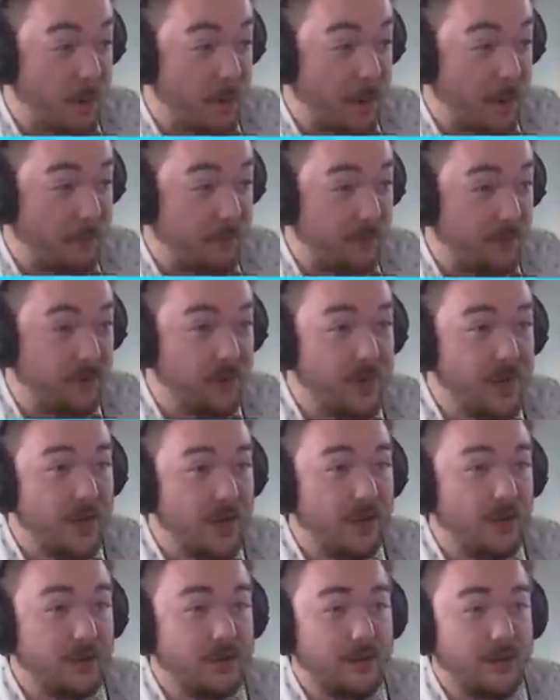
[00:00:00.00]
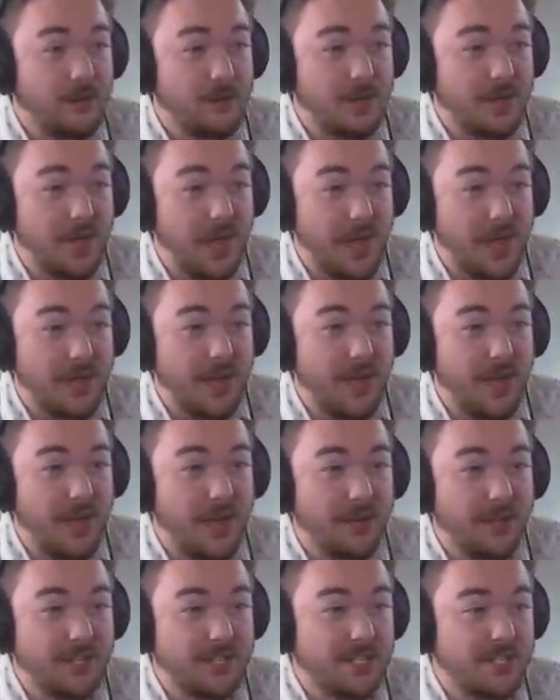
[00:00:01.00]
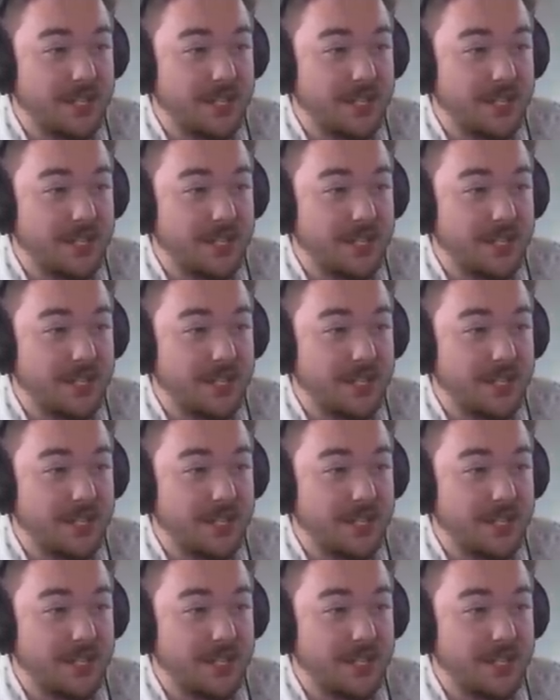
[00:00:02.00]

purple. Okay, uh, let's